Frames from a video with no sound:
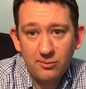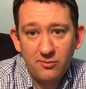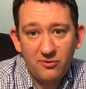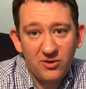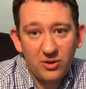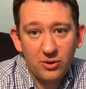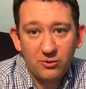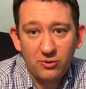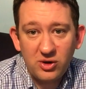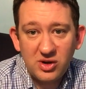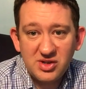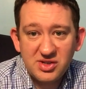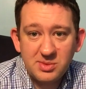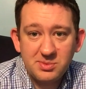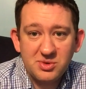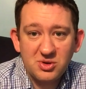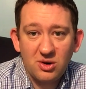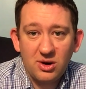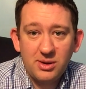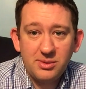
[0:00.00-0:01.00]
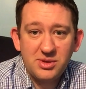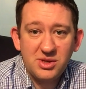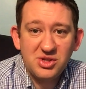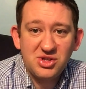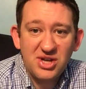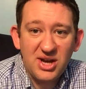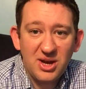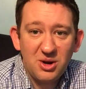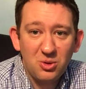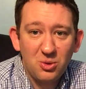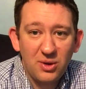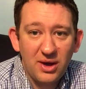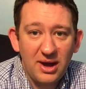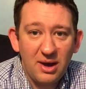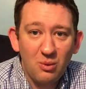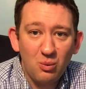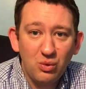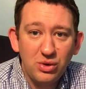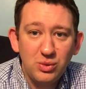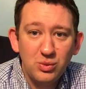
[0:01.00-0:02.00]
Feel free to subscribe to the channel,
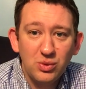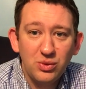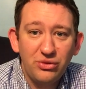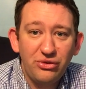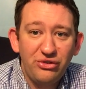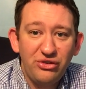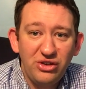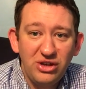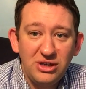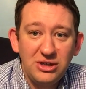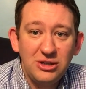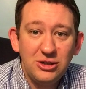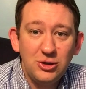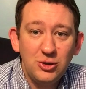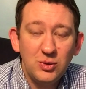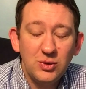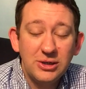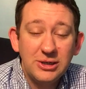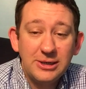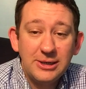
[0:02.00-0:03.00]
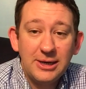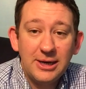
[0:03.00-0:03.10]
and we will see you